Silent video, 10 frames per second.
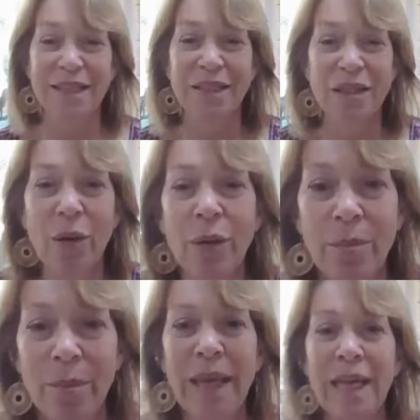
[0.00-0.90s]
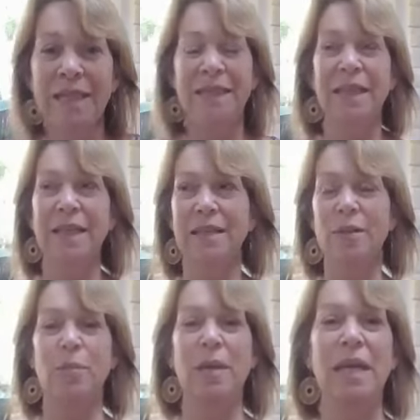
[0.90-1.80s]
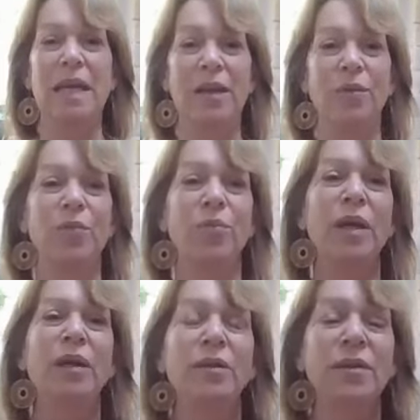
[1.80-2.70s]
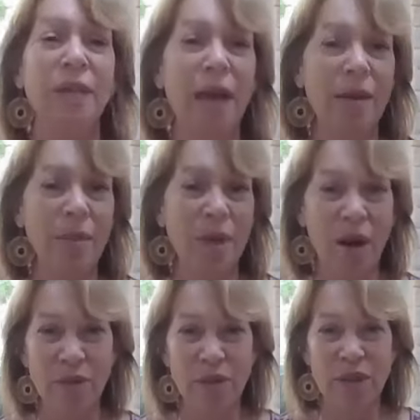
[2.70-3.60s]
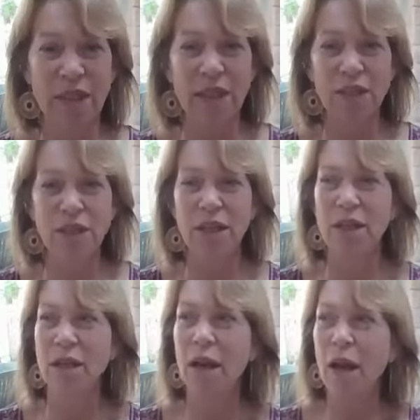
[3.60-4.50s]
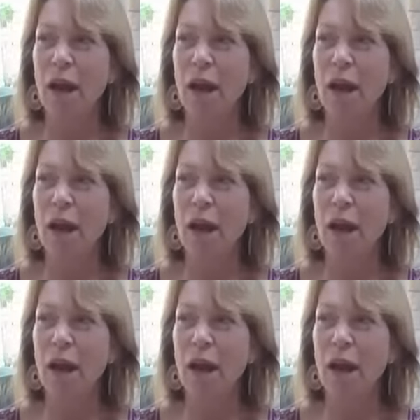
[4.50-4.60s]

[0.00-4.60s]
It's so amazing to be in real-time conversation